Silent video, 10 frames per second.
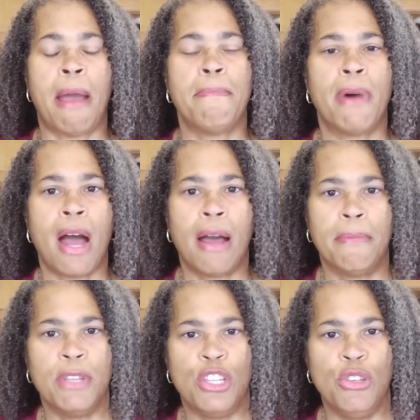My
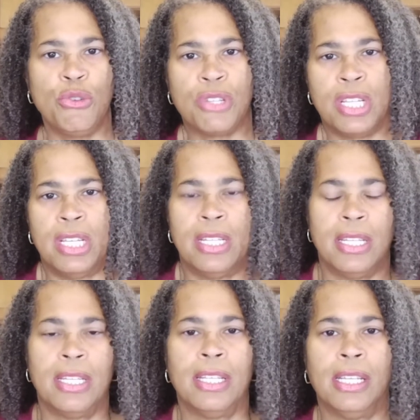mom used it,
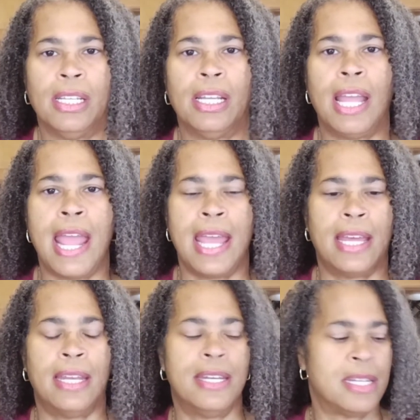
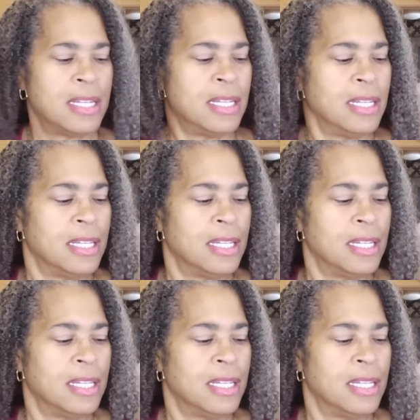and